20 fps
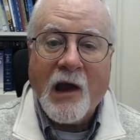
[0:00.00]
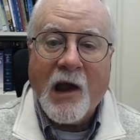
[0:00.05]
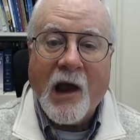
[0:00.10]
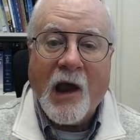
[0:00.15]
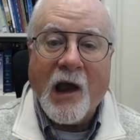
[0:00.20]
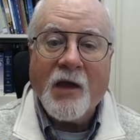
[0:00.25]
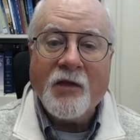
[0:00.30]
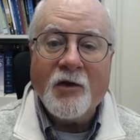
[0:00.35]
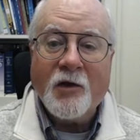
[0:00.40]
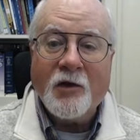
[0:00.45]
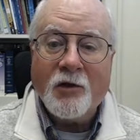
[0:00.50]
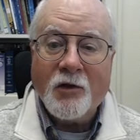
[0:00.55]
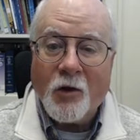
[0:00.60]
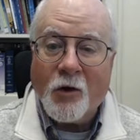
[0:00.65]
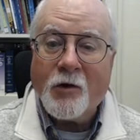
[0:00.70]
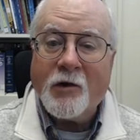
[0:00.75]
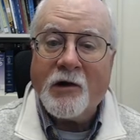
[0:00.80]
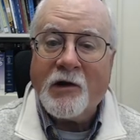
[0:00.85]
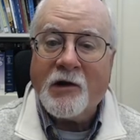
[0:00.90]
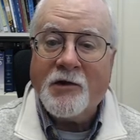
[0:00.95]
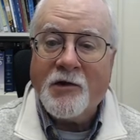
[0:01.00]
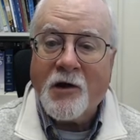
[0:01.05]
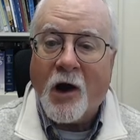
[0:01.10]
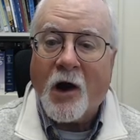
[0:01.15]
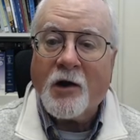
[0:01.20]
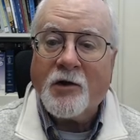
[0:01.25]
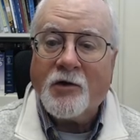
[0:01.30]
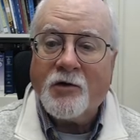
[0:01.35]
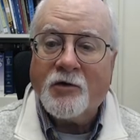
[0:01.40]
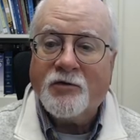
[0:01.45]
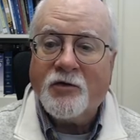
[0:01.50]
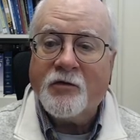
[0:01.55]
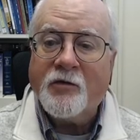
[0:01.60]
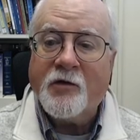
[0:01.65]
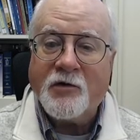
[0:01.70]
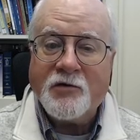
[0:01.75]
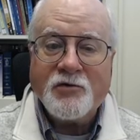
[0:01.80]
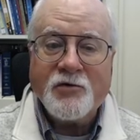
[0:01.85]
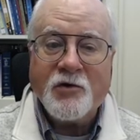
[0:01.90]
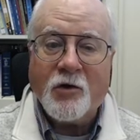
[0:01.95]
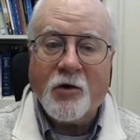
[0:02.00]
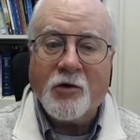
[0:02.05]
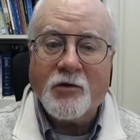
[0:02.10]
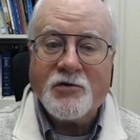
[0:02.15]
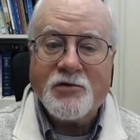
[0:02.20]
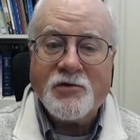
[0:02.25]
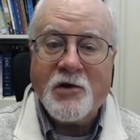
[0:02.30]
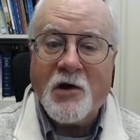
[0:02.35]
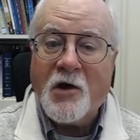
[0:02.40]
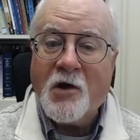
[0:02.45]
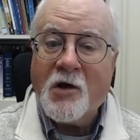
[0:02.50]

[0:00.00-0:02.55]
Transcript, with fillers: and the learned doctors of the church